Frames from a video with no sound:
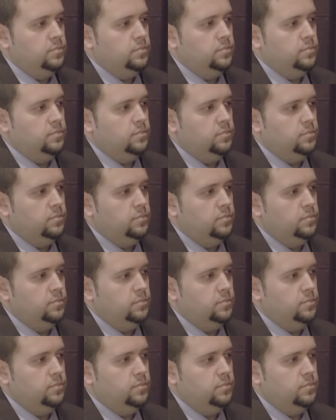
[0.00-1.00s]

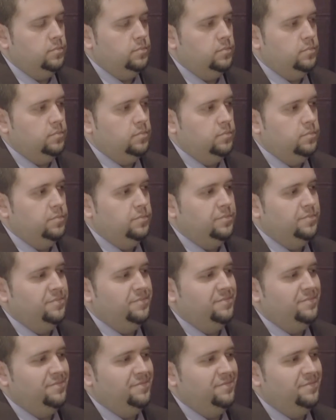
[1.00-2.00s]

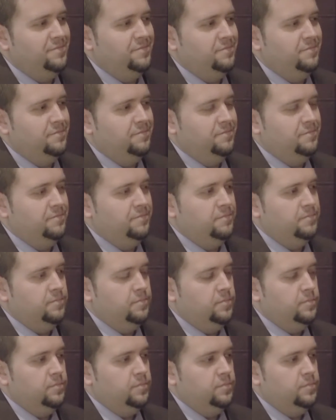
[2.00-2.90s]
This person isn't speaking.